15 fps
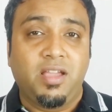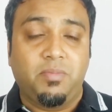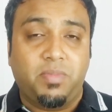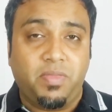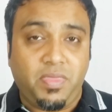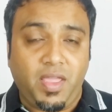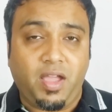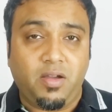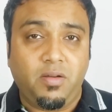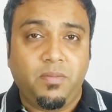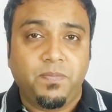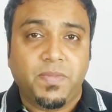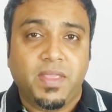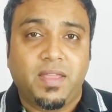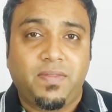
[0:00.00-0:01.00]
But
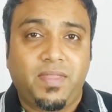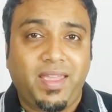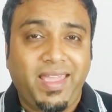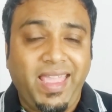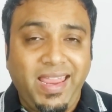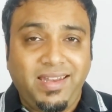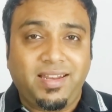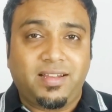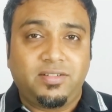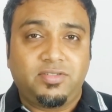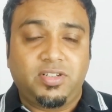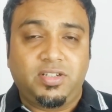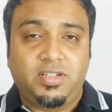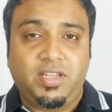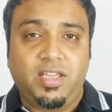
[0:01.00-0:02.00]
now the
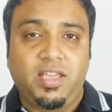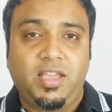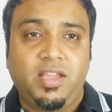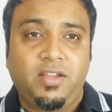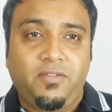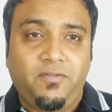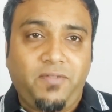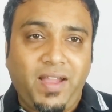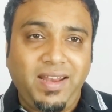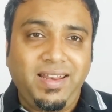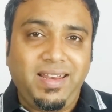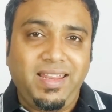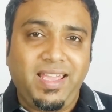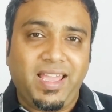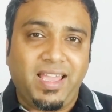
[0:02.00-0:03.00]
800D
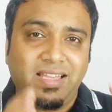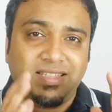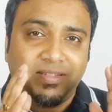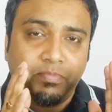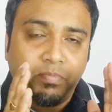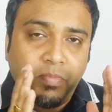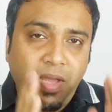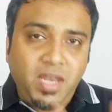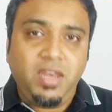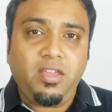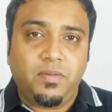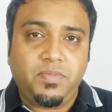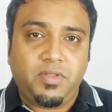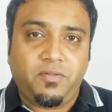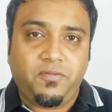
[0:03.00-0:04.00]
finally has many
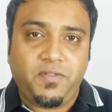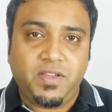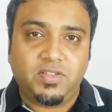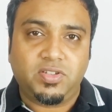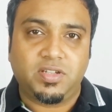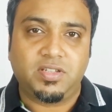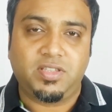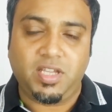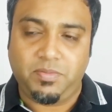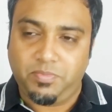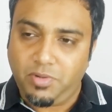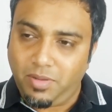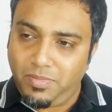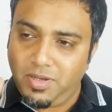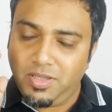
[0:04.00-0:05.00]
of the features that
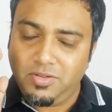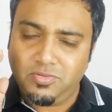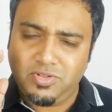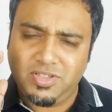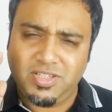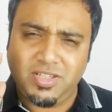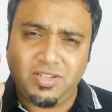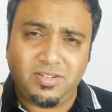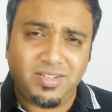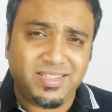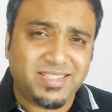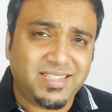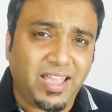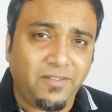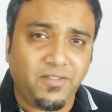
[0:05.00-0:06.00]
probably you'd see on the
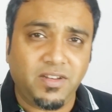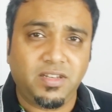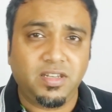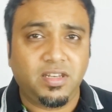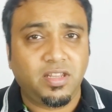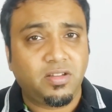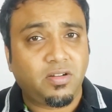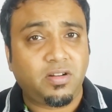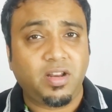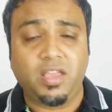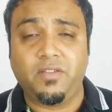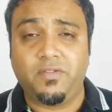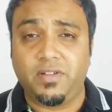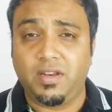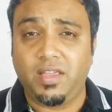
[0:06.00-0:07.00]
70D or
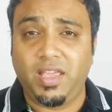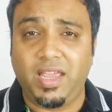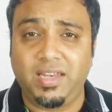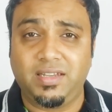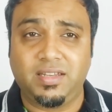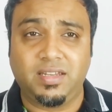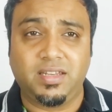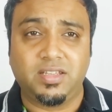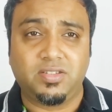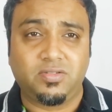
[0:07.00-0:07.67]
even the 80D.